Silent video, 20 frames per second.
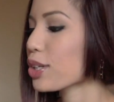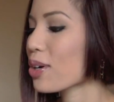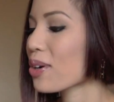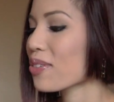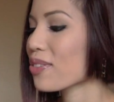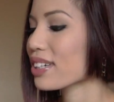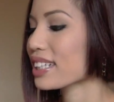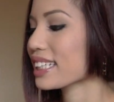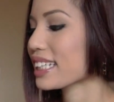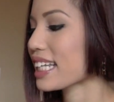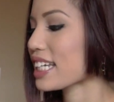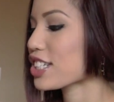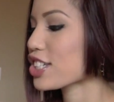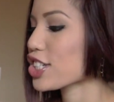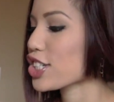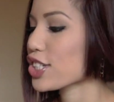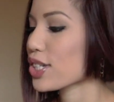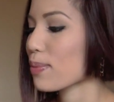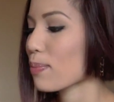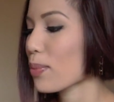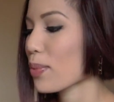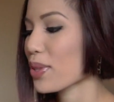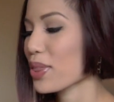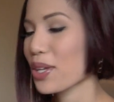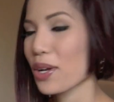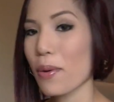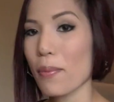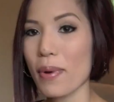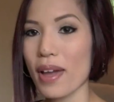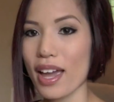your relationship with
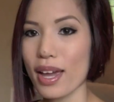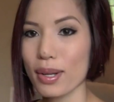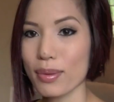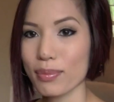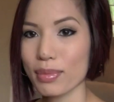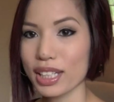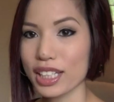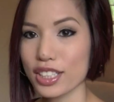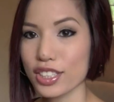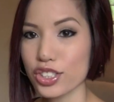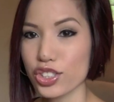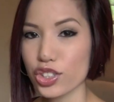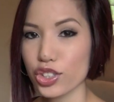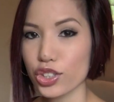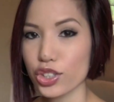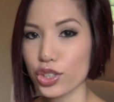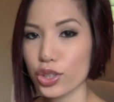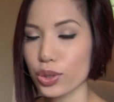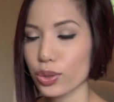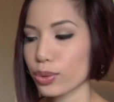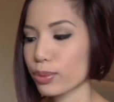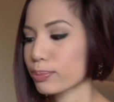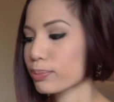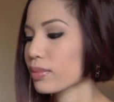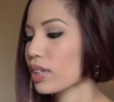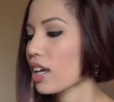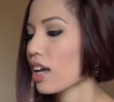your pet mean to you?